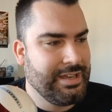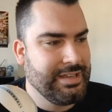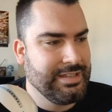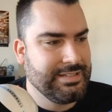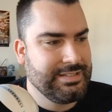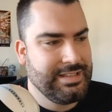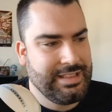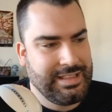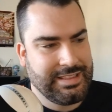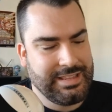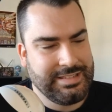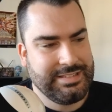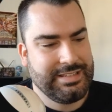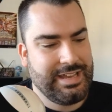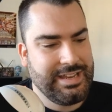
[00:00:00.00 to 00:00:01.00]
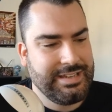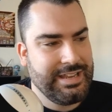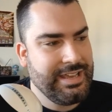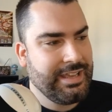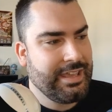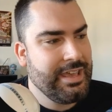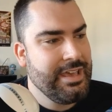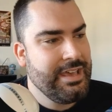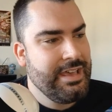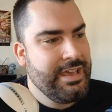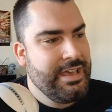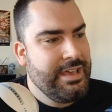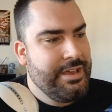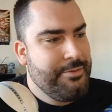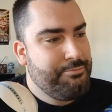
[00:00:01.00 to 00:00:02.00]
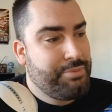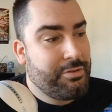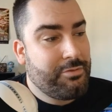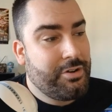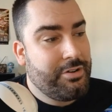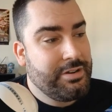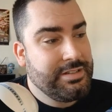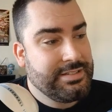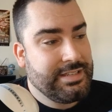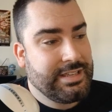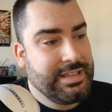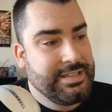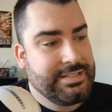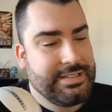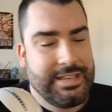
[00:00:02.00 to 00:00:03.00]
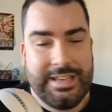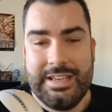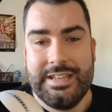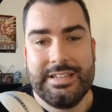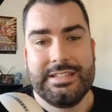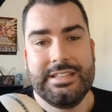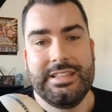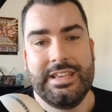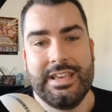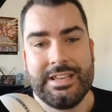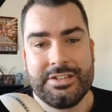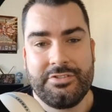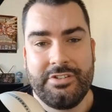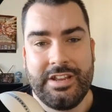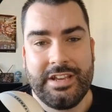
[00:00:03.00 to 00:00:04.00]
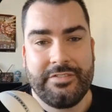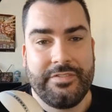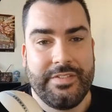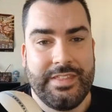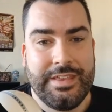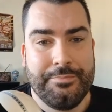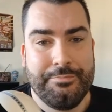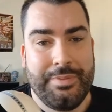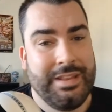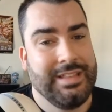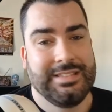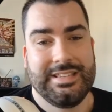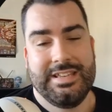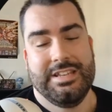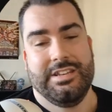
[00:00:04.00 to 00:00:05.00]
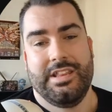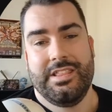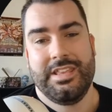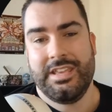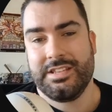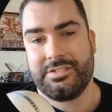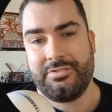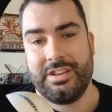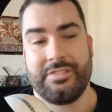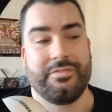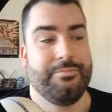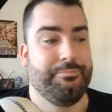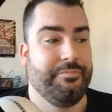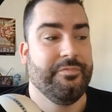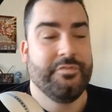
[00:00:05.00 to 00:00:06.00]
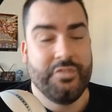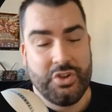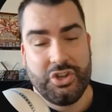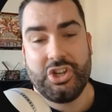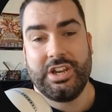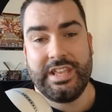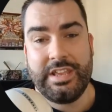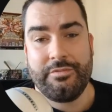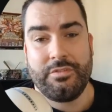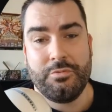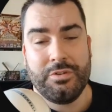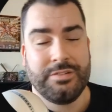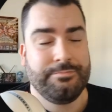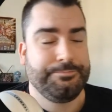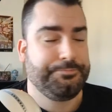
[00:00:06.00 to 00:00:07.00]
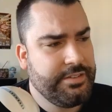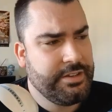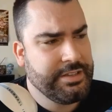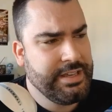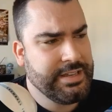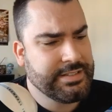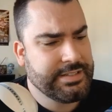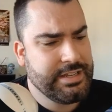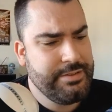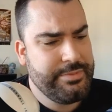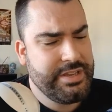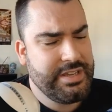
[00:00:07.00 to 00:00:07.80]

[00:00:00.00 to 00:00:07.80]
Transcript: are hits to like the side deck. Baron is, I guess, a hit to the extra deck for them, but it's a hit to the extra deck for virtually everyone. So yeah, it's going to